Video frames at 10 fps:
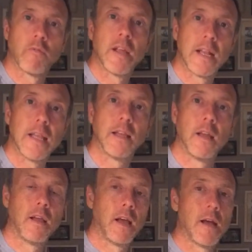really
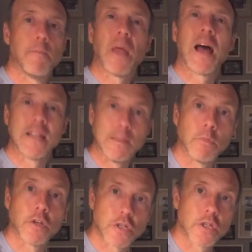adding
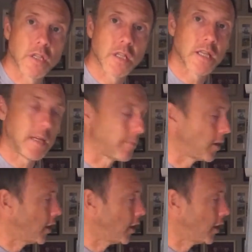much to the team.